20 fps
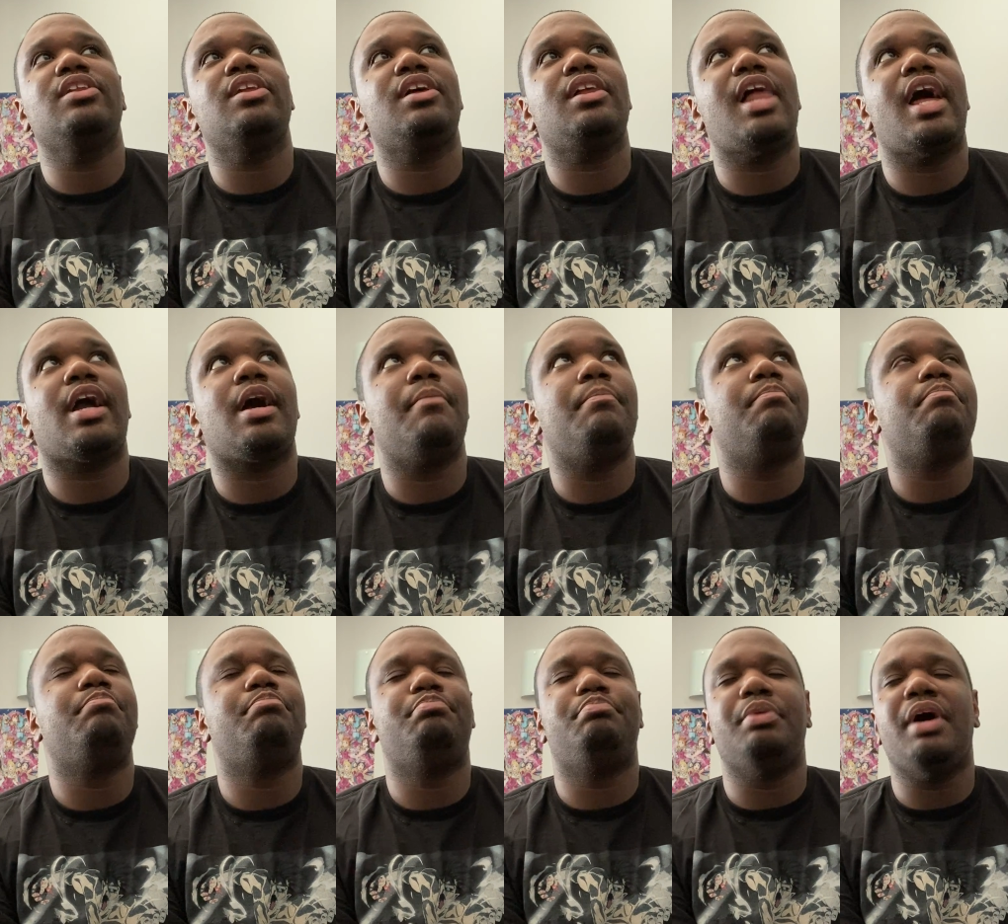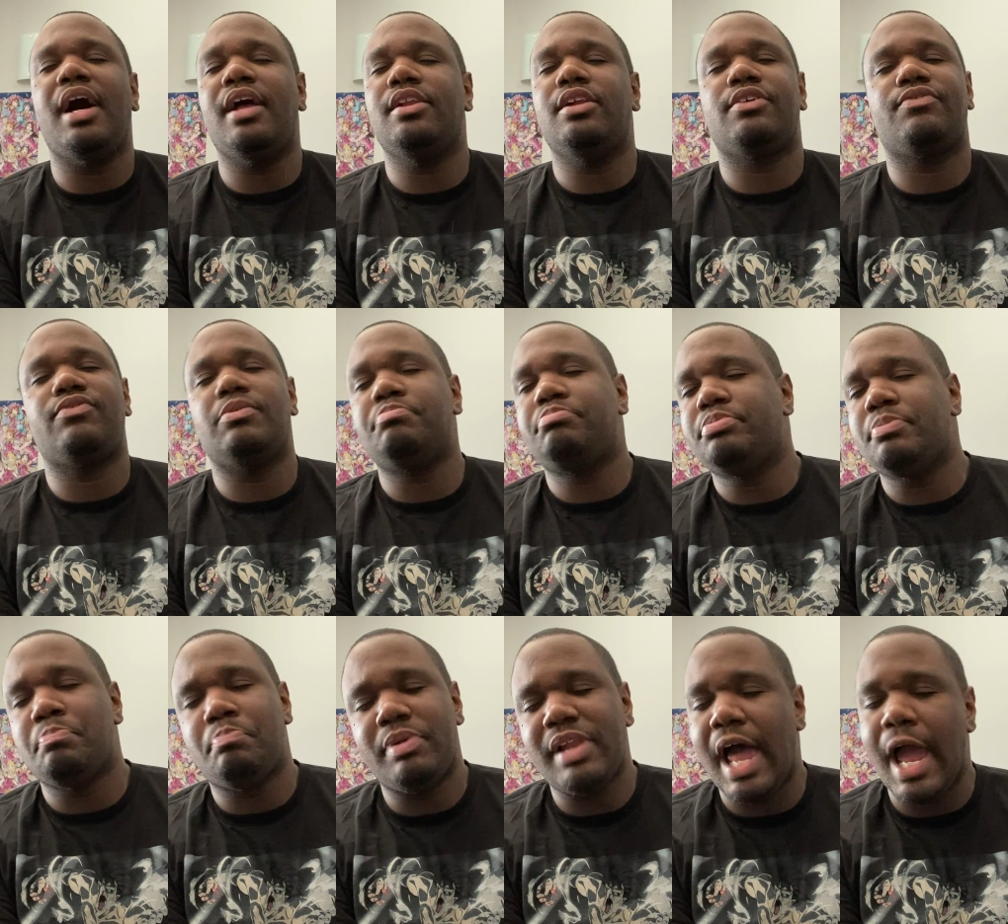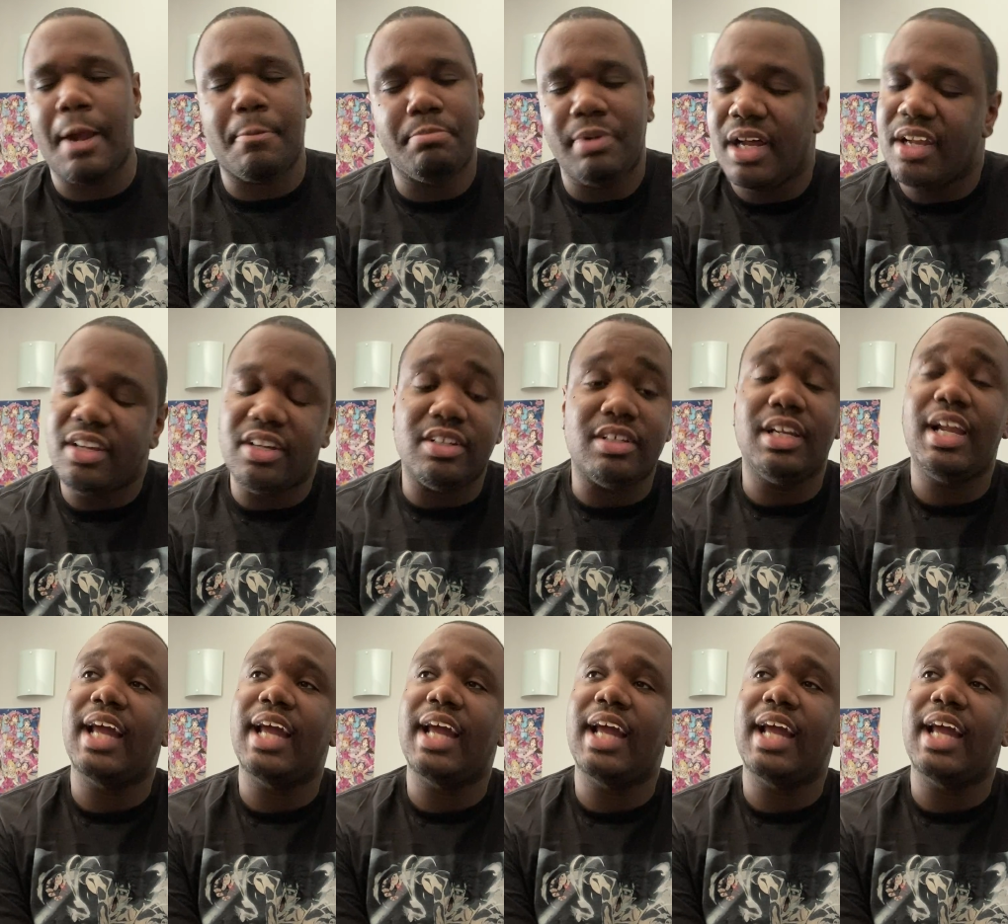looked like a butler from Black Butler.